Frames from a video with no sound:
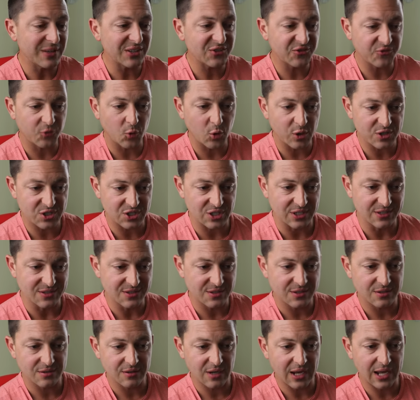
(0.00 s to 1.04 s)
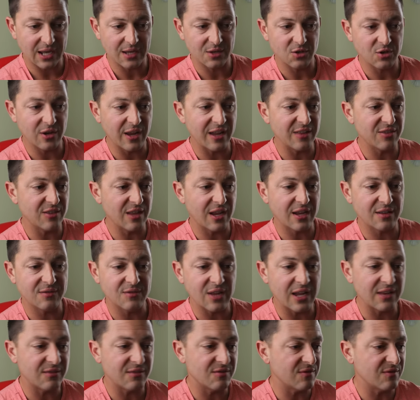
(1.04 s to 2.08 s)
uh, misfortunes and, and, and,
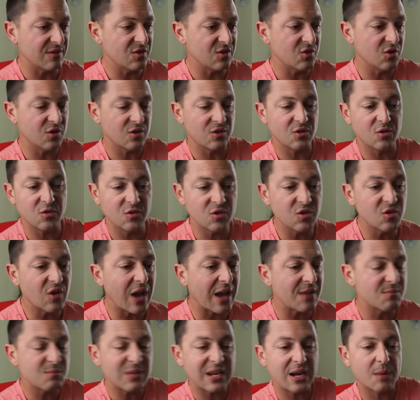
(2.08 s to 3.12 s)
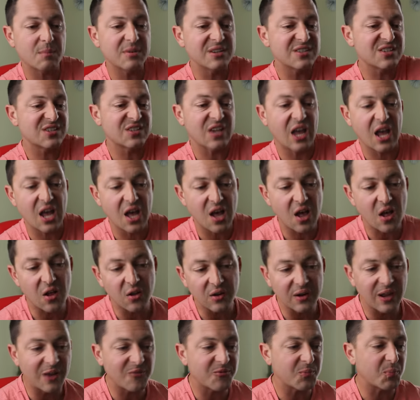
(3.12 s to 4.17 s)
and you're, you're not being able to sell
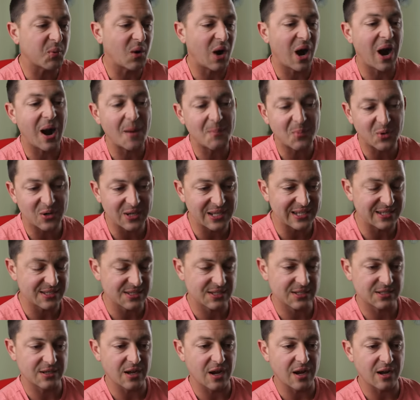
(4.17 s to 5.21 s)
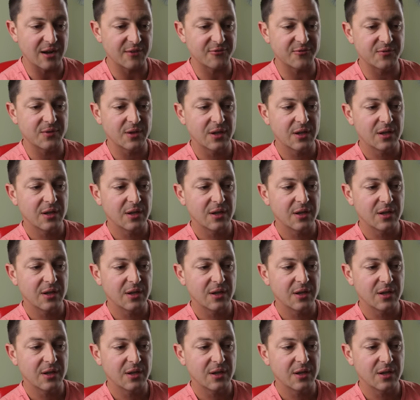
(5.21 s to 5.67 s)
enough property and stuff,